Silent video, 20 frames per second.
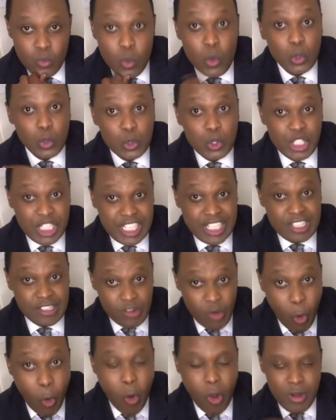would
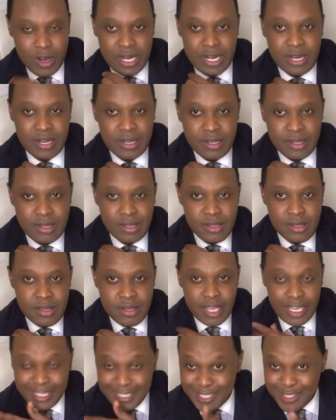cheat on
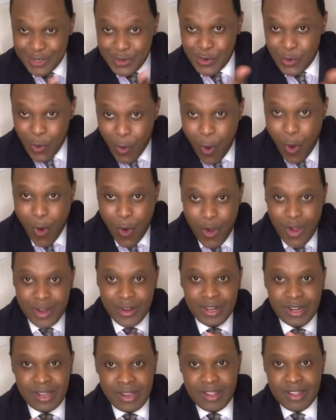and still go
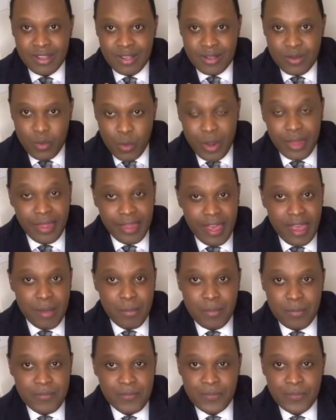on with them.